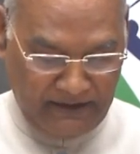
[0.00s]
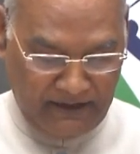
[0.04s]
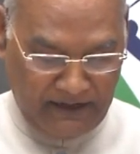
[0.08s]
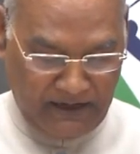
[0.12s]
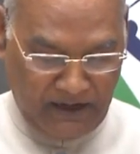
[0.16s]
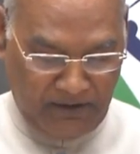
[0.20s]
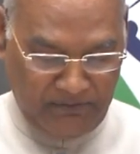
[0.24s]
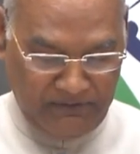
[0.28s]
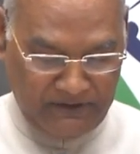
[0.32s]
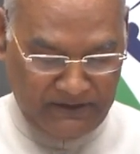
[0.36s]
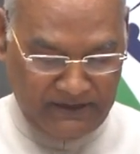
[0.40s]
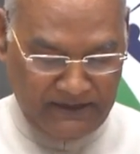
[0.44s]

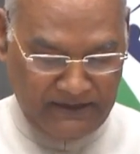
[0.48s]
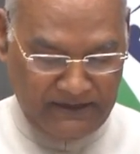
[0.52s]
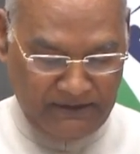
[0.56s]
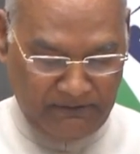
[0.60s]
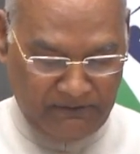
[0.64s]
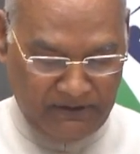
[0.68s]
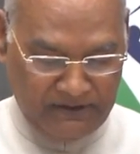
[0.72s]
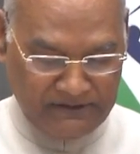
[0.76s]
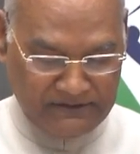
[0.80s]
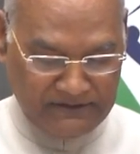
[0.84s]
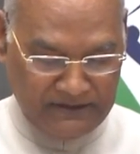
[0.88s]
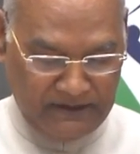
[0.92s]
committed
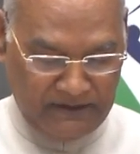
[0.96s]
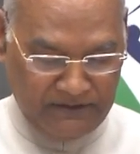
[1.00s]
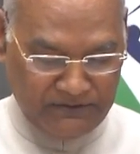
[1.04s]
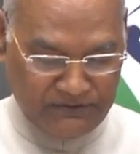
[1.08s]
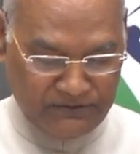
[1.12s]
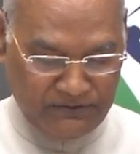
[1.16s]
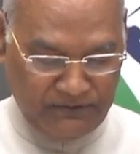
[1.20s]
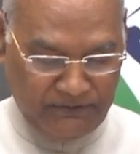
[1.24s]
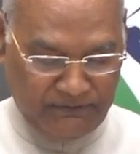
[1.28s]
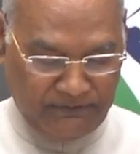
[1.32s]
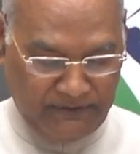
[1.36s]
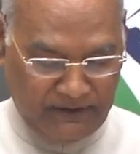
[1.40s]
ourselves
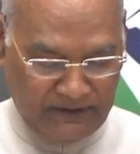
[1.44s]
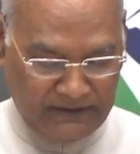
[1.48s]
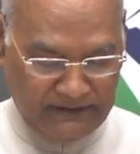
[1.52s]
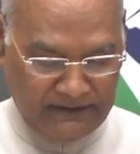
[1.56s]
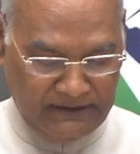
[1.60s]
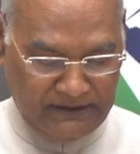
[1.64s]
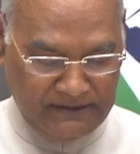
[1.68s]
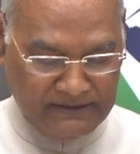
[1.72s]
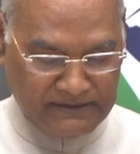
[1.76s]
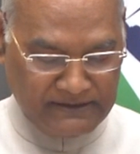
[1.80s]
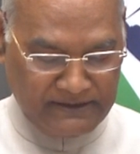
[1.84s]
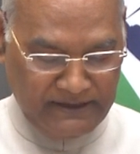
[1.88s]
to
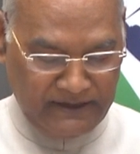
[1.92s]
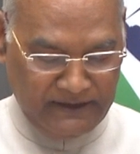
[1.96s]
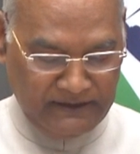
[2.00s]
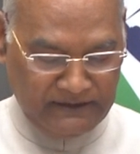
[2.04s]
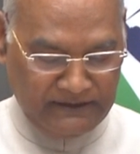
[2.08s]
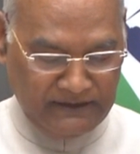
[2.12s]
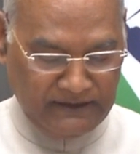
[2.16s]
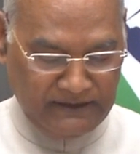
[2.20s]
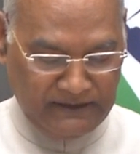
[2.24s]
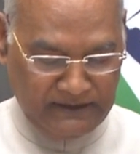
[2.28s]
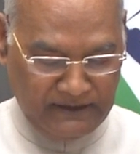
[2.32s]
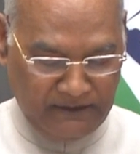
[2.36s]
further
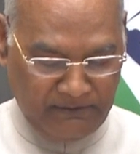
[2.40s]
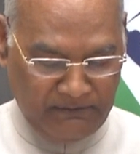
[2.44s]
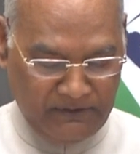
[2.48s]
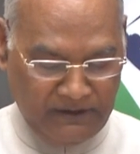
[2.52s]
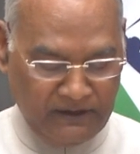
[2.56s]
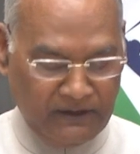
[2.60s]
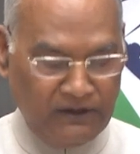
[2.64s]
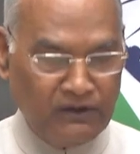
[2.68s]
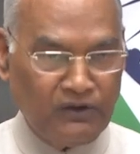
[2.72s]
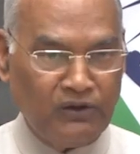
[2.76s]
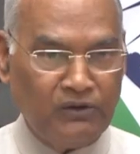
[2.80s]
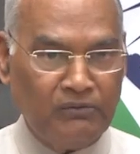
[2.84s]
strengthen our
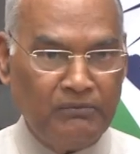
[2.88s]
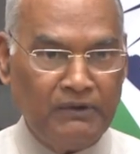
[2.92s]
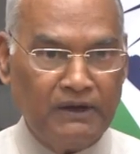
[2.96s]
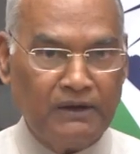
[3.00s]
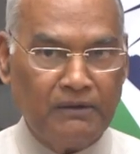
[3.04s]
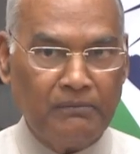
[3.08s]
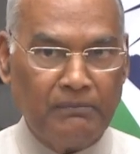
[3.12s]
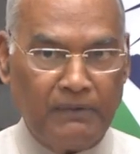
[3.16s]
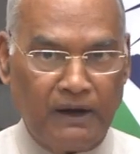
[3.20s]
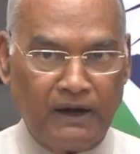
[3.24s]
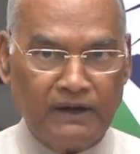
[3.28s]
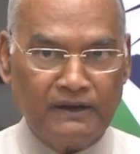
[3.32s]

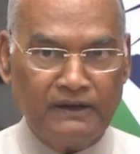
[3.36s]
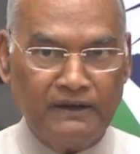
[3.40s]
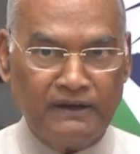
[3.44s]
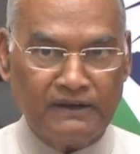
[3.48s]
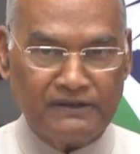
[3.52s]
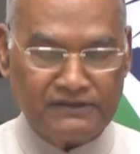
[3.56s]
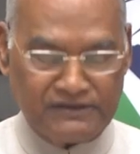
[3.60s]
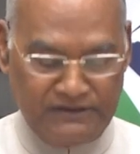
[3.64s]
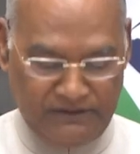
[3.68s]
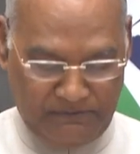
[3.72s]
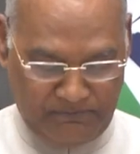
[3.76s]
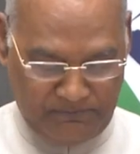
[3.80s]
economic
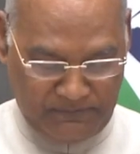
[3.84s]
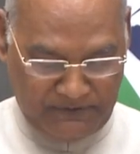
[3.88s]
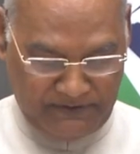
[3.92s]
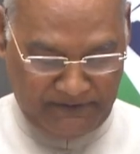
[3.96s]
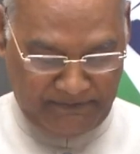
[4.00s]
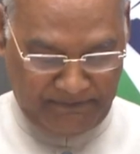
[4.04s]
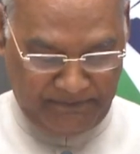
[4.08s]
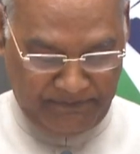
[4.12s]
partnership.